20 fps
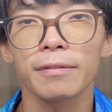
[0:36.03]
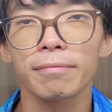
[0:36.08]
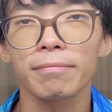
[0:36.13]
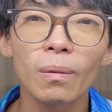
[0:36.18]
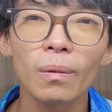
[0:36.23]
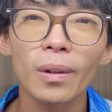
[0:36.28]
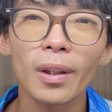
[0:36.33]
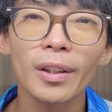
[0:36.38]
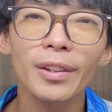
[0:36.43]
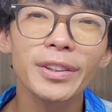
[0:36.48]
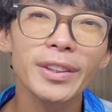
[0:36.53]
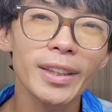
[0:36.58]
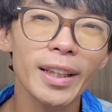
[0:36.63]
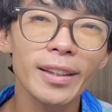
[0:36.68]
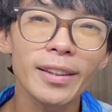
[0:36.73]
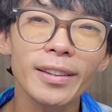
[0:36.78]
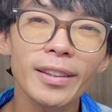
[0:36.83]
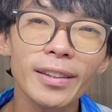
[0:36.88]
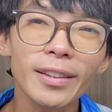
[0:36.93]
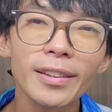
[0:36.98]
While
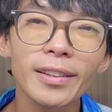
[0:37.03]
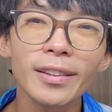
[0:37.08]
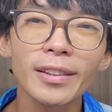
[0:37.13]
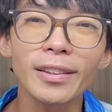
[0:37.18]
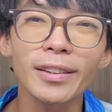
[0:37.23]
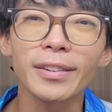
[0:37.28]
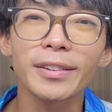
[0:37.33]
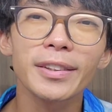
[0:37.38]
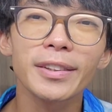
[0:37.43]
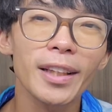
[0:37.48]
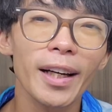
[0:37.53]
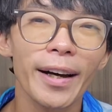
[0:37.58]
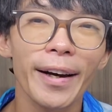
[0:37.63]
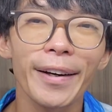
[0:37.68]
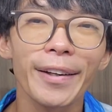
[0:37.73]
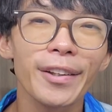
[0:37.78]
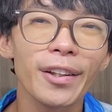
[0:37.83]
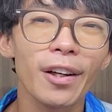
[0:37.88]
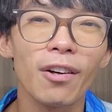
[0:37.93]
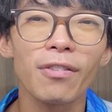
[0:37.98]
cycling is
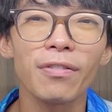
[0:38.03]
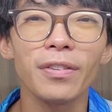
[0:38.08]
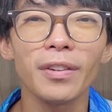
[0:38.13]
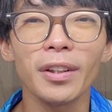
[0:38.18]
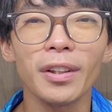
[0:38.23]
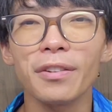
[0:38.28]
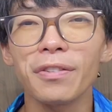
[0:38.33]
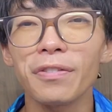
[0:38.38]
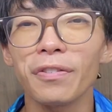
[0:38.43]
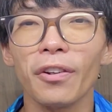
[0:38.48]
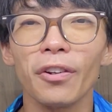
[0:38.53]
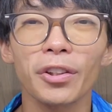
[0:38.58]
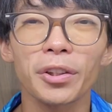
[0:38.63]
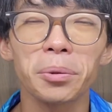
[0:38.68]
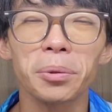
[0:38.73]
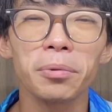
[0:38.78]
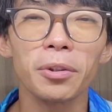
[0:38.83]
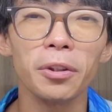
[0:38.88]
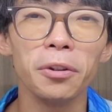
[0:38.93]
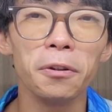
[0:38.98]
kind of
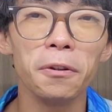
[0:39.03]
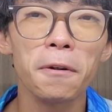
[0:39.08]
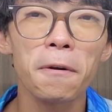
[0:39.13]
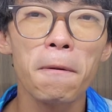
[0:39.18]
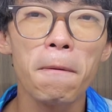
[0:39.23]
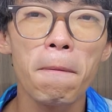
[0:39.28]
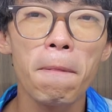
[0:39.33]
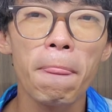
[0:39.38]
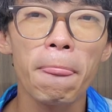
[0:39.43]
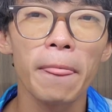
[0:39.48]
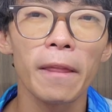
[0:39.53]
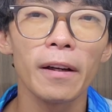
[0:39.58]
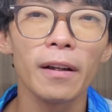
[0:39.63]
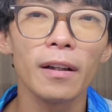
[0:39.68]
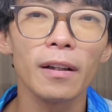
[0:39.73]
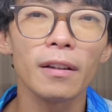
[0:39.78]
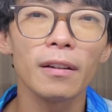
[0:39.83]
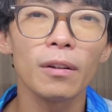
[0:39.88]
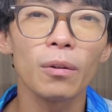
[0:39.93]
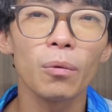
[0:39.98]
affordable,
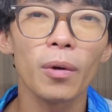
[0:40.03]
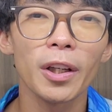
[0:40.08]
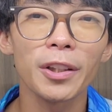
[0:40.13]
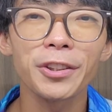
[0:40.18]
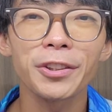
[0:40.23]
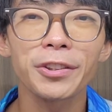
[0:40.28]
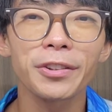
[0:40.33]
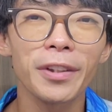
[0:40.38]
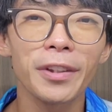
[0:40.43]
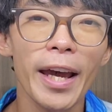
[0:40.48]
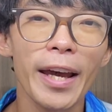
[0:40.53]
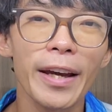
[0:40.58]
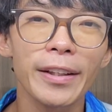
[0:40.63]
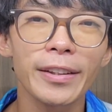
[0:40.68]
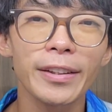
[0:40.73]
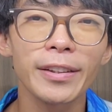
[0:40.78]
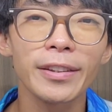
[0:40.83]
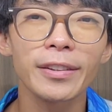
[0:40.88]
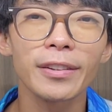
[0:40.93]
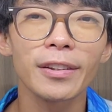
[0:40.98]
once you add
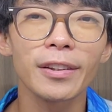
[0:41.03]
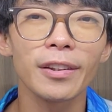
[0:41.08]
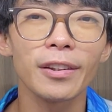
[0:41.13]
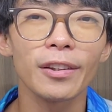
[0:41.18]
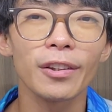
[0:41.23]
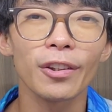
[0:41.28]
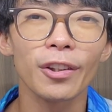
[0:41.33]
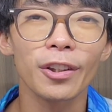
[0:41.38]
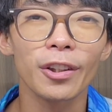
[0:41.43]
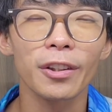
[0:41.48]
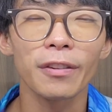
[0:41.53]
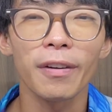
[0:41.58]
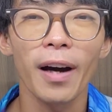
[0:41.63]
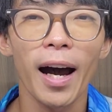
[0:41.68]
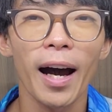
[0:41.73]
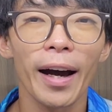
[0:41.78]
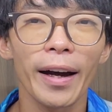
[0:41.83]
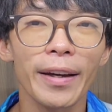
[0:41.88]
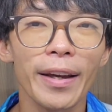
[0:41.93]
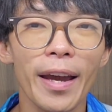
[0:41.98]
in a lot of
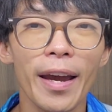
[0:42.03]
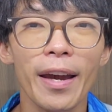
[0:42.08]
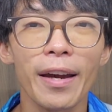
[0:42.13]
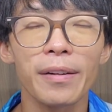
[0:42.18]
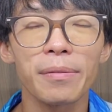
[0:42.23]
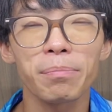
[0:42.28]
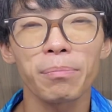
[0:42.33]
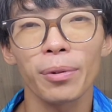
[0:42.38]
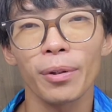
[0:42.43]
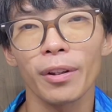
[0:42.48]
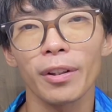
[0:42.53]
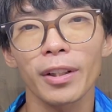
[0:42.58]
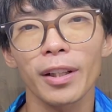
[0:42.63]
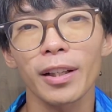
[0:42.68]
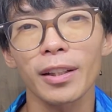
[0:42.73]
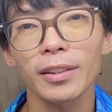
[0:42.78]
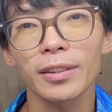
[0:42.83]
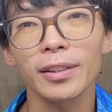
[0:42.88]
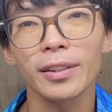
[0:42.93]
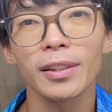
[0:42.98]
high-end
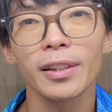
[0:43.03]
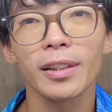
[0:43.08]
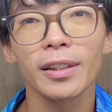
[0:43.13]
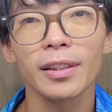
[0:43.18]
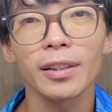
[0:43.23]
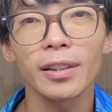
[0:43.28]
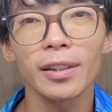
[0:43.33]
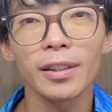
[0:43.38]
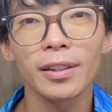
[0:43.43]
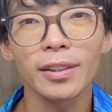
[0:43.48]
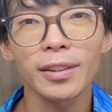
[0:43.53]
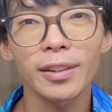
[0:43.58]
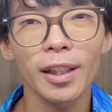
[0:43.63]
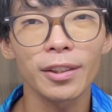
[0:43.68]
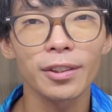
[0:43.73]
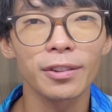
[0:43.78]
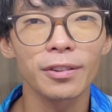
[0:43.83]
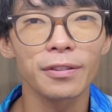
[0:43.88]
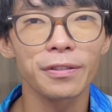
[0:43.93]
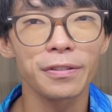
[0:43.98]
products, it
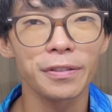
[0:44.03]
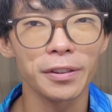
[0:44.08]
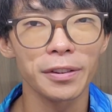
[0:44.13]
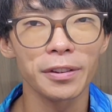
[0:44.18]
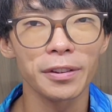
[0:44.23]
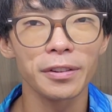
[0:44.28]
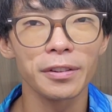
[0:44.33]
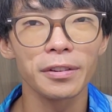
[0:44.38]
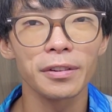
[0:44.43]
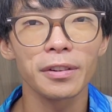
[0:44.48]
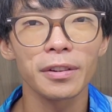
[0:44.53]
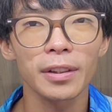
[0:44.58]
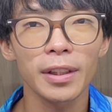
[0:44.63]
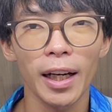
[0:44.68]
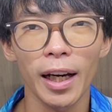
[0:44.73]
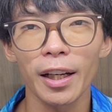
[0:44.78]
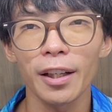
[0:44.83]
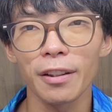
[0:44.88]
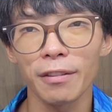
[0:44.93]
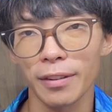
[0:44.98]
starts to feel
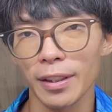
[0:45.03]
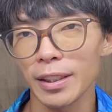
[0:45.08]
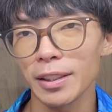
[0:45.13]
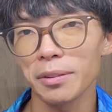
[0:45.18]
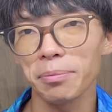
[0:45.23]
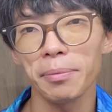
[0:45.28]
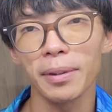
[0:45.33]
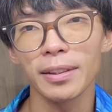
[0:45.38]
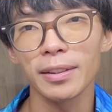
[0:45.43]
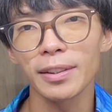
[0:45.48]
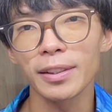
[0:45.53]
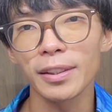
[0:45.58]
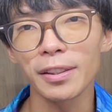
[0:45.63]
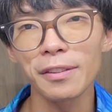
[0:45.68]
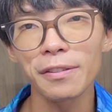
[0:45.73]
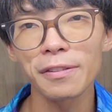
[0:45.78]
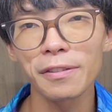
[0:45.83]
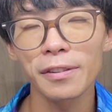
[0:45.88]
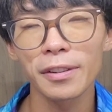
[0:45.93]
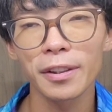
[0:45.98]
kind of
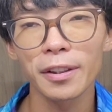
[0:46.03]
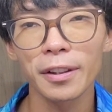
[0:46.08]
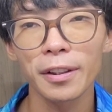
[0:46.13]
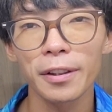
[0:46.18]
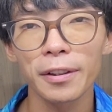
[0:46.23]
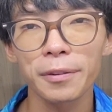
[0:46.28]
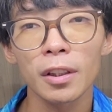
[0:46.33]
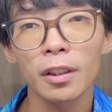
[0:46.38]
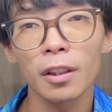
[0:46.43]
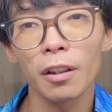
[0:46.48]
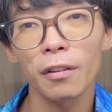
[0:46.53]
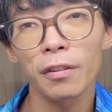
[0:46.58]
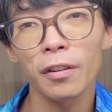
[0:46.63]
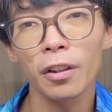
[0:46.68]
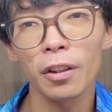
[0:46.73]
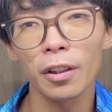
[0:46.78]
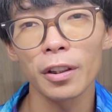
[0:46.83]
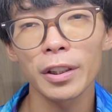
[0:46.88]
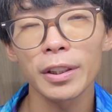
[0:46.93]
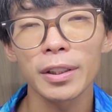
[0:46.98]
expensive. Of
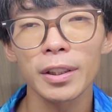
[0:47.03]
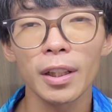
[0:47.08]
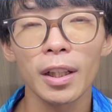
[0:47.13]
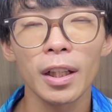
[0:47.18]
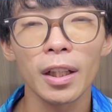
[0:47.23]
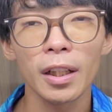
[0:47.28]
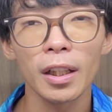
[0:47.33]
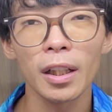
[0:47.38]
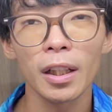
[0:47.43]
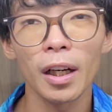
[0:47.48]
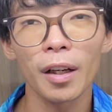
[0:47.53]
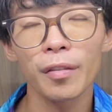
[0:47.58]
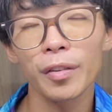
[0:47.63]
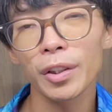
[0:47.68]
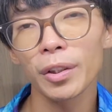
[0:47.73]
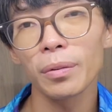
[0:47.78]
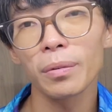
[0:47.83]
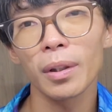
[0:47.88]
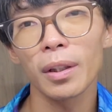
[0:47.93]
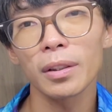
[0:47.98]
course,
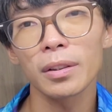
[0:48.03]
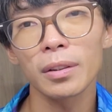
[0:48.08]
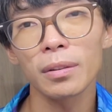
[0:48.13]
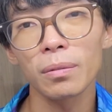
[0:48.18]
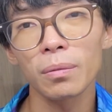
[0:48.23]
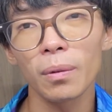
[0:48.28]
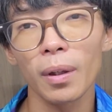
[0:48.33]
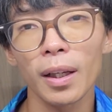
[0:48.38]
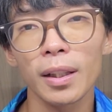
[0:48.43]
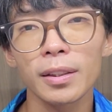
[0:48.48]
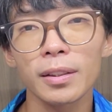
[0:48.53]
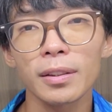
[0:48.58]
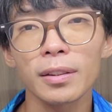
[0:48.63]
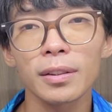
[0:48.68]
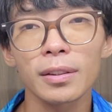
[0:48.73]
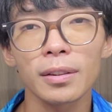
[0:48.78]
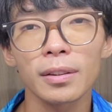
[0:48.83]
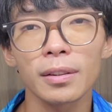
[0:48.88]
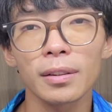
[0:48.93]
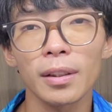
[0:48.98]
everyone
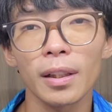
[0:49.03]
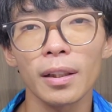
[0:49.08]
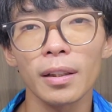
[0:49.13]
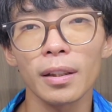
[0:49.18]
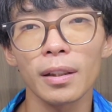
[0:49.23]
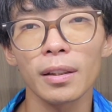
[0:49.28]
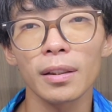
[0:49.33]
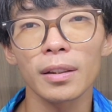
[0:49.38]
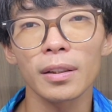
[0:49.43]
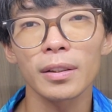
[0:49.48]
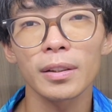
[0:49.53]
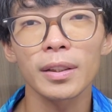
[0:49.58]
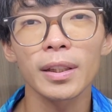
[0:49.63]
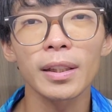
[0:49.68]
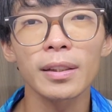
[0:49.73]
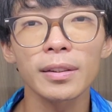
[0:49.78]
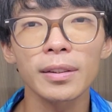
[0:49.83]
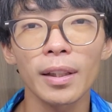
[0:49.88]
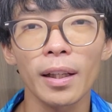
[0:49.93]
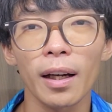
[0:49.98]
wants
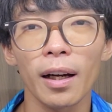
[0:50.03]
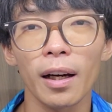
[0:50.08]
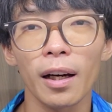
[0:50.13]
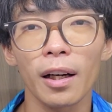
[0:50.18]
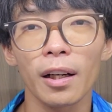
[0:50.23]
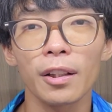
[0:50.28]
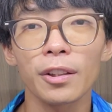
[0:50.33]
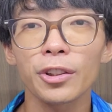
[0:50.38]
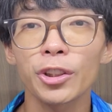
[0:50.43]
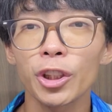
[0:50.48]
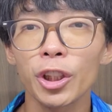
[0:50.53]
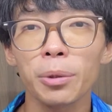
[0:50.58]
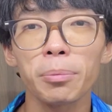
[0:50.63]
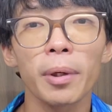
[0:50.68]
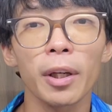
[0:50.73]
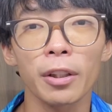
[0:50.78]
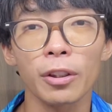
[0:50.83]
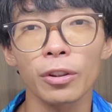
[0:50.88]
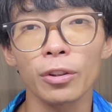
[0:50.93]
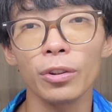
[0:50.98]
things that are cheap
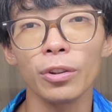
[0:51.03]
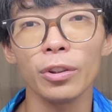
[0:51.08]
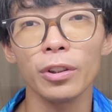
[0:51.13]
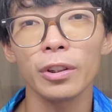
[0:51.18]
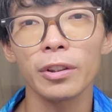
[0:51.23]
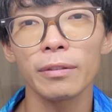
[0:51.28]
and good.